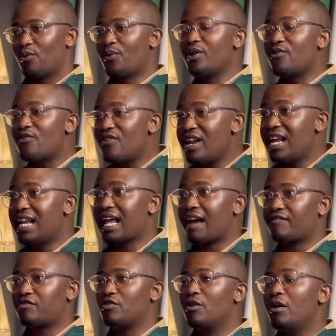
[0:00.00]
We really
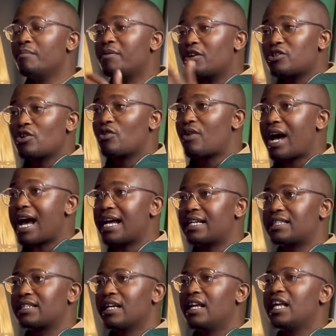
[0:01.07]
have to. Because you're
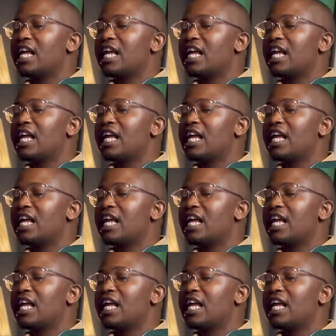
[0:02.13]
right.